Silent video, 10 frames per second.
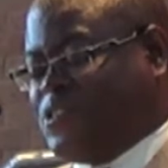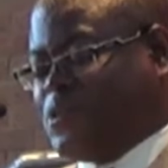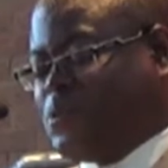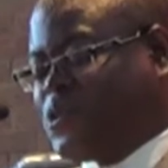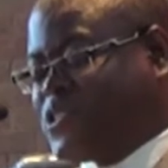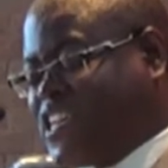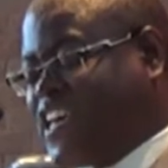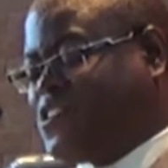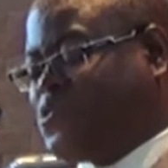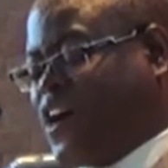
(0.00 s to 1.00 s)
you will
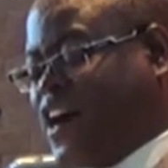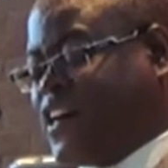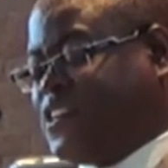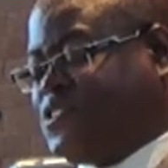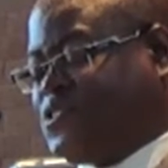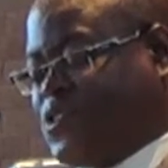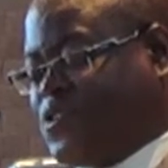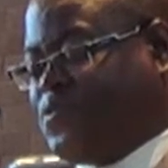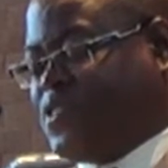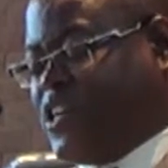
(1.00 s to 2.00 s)
take your eyes
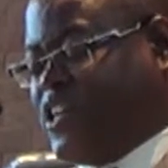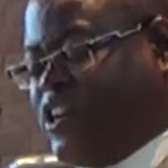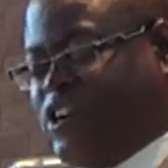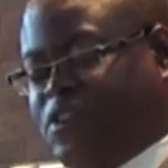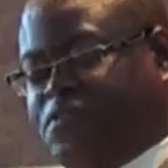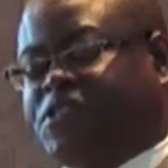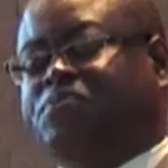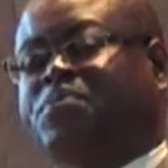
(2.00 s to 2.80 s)
off the lofty